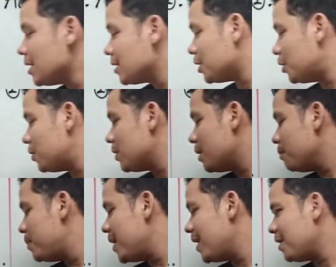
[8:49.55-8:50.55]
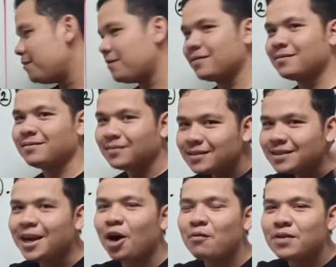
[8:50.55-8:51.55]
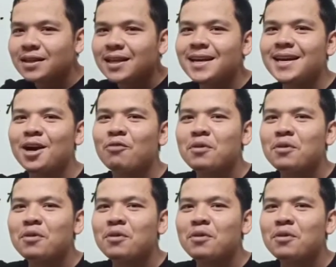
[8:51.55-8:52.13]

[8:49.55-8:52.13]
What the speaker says: So believe, yeah, our thinking,